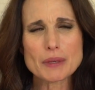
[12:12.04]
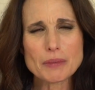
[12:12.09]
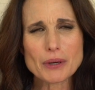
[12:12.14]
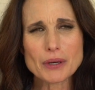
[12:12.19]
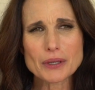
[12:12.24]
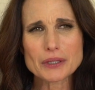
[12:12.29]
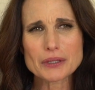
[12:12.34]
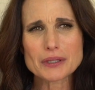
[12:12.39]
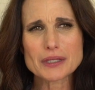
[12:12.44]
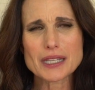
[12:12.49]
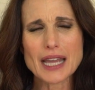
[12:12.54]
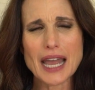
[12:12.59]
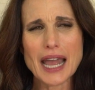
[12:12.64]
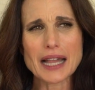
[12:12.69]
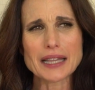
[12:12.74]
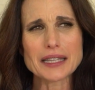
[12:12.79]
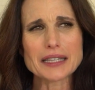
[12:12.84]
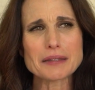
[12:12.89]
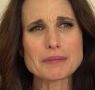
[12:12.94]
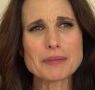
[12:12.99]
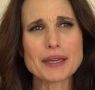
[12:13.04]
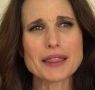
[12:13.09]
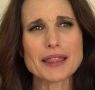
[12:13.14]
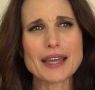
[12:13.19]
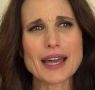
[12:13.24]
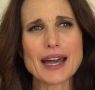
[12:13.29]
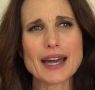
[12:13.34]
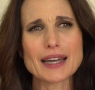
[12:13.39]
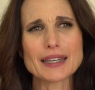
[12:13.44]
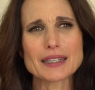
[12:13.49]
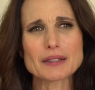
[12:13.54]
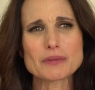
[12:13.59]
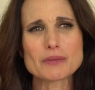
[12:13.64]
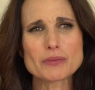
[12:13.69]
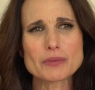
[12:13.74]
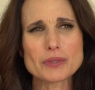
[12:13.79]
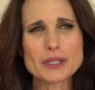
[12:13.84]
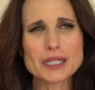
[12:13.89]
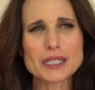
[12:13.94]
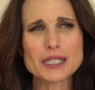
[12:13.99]
her telling me that. It
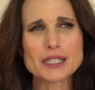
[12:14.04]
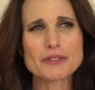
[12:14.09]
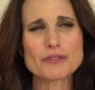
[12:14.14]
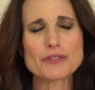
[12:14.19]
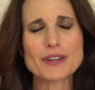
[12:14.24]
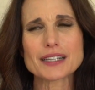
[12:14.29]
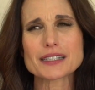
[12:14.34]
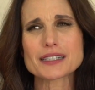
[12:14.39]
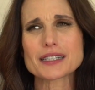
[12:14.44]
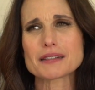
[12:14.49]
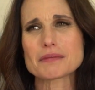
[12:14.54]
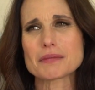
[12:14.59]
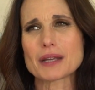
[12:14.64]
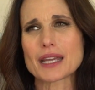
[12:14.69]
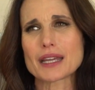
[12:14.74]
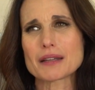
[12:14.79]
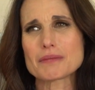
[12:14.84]
really affected me.